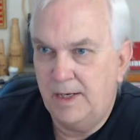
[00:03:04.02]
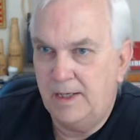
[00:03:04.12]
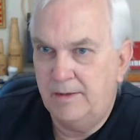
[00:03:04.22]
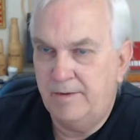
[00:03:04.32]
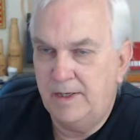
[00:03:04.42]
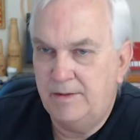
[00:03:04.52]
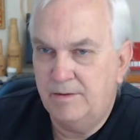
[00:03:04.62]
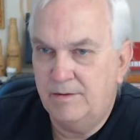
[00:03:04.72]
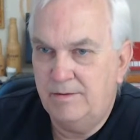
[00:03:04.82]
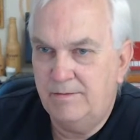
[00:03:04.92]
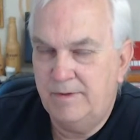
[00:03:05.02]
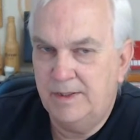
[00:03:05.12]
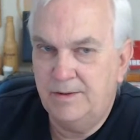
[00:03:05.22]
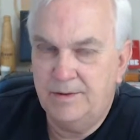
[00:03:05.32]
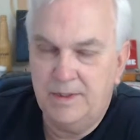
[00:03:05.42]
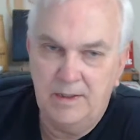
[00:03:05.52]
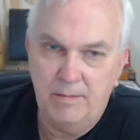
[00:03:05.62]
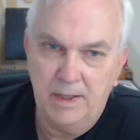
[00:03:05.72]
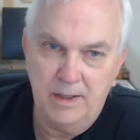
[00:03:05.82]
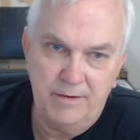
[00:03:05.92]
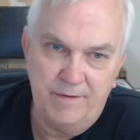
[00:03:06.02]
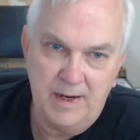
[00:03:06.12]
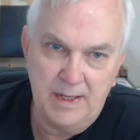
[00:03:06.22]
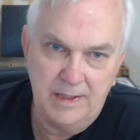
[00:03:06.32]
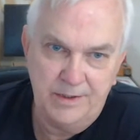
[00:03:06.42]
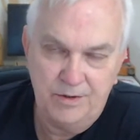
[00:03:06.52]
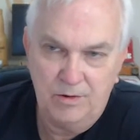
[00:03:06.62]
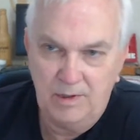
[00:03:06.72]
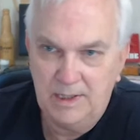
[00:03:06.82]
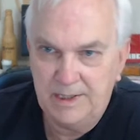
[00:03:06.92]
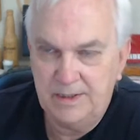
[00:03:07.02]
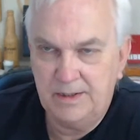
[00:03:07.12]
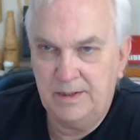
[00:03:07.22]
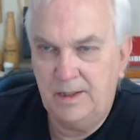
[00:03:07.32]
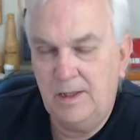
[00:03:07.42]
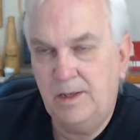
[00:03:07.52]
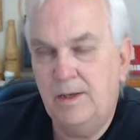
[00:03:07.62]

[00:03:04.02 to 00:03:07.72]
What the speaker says: individual folks in the married filing jointlies and